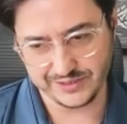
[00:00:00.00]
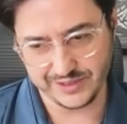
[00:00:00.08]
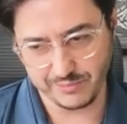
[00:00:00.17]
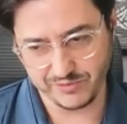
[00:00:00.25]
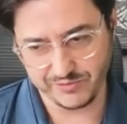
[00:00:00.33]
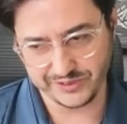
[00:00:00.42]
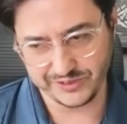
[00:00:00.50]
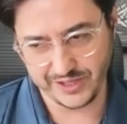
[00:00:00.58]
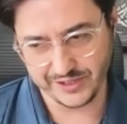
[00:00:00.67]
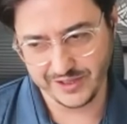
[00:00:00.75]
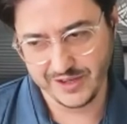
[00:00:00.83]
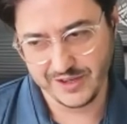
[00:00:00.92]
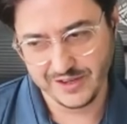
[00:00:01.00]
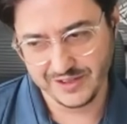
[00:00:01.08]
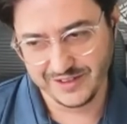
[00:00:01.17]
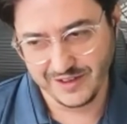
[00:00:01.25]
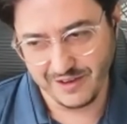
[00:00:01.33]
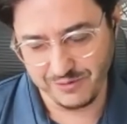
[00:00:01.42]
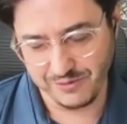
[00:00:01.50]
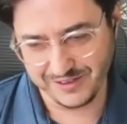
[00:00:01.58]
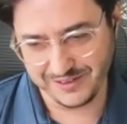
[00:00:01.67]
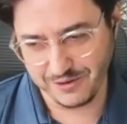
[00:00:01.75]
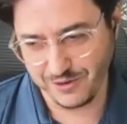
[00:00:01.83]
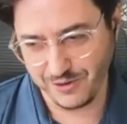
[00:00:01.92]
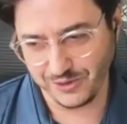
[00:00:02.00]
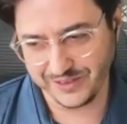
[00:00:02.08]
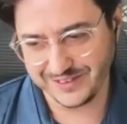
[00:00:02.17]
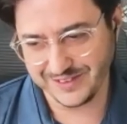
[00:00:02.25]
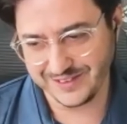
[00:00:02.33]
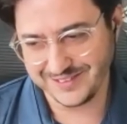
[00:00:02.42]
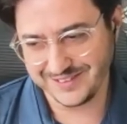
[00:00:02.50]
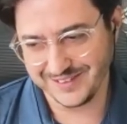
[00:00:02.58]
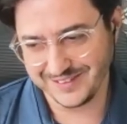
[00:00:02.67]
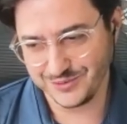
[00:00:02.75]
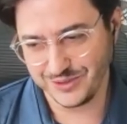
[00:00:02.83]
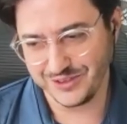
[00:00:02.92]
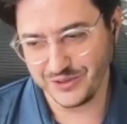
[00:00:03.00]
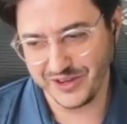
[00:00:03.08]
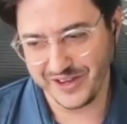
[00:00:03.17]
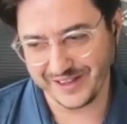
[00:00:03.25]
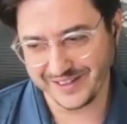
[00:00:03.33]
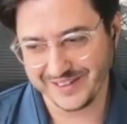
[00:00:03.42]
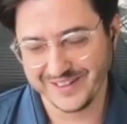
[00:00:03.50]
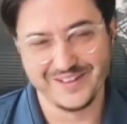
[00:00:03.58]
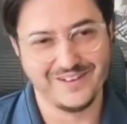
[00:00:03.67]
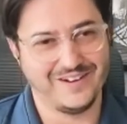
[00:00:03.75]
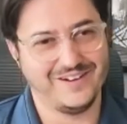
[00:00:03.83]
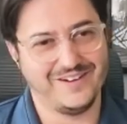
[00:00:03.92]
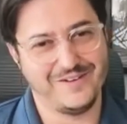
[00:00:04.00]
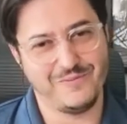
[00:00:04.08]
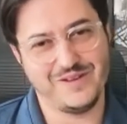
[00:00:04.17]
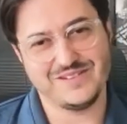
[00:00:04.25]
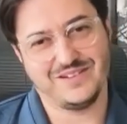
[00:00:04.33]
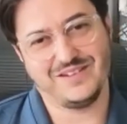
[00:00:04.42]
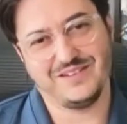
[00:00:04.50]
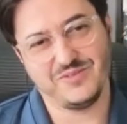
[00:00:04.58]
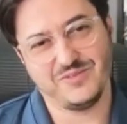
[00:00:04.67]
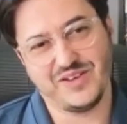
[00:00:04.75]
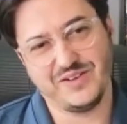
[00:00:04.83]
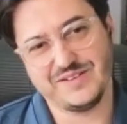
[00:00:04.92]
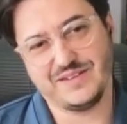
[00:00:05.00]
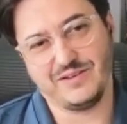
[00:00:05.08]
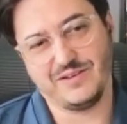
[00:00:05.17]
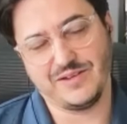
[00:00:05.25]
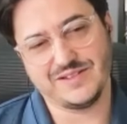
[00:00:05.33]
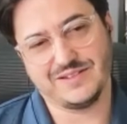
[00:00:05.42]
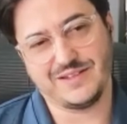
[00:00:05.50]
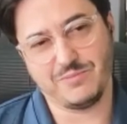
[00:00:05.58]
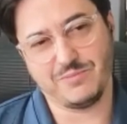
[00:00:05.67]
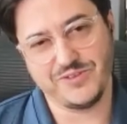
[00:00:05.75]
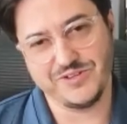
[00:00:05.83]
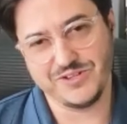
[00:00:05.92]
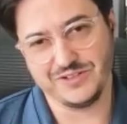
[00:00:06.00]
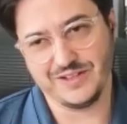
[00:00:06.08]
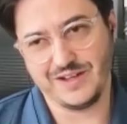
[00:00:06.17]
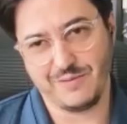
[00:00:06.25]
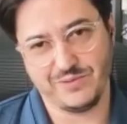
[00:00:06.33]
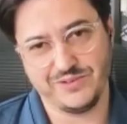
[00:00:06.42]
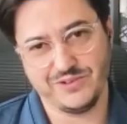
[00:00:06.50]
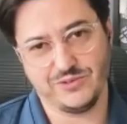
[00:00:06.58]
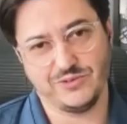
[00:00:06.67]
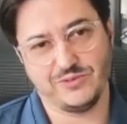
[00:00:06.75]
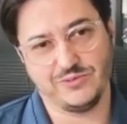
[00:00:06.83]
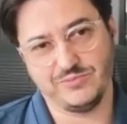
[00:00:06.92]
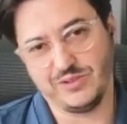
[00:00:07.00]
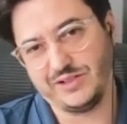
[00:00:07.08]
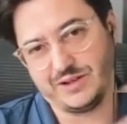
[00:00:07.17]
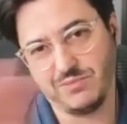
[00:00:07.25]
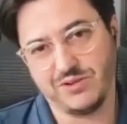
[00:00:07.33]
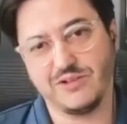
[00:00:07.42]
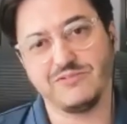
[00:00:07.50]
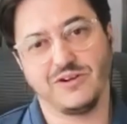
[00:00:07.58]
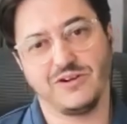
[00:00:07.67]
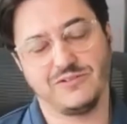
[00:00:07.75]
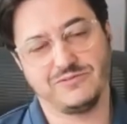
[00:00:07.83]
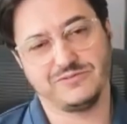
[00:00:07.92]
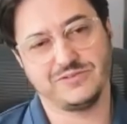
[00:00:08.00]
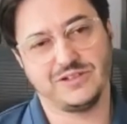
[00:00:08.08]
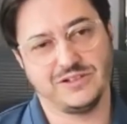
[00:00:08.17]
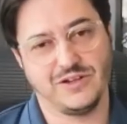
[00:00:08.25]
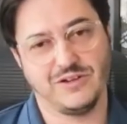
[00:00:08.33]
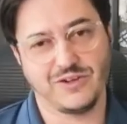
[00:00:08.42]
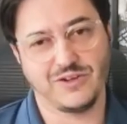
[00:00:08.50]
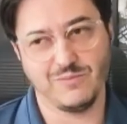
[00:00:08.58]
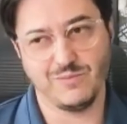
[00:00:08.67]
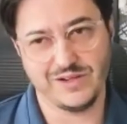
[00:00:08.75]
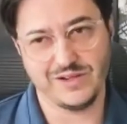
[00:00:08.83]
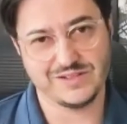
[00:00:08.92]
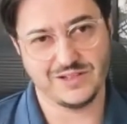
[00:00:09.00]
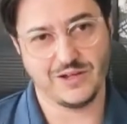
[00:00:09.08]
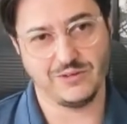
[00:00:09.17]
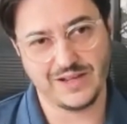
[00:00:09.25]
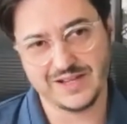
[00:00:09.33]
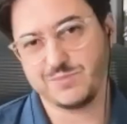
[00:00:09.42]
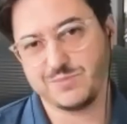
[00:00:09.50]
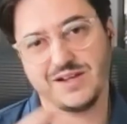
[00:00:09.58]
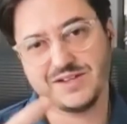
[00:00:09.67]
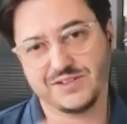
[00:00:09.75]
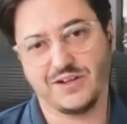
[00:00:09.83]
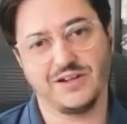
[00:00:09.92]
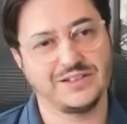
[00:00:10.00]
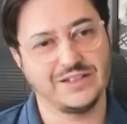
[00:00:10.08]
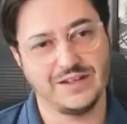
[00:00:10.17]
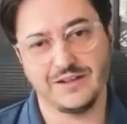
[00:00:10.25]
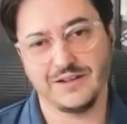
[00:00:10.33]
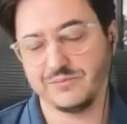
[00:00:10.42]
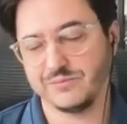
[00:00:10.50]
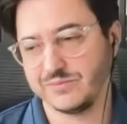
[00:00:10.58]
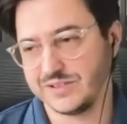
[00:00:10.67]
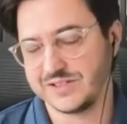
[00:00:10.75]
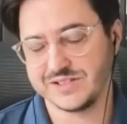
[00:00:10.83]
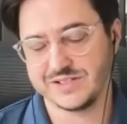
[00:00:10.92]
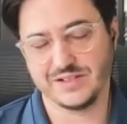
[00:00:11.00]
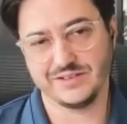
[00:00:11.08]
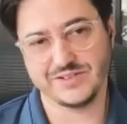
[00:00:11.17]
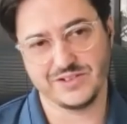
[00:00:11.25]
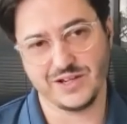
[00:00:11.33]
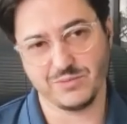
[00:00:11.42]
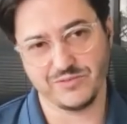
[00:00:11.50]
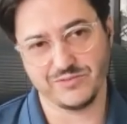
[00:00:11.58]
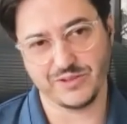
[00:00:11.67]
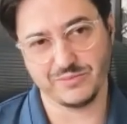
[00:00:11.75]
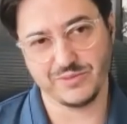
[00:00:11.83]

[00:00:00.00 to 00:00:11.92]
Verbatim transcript: type of attack we now call it the Twilio hack uh, basically it, it is a type of phishing that happened to a number of of, uh, of companies now LastPass Okta there's uh, there's a number of them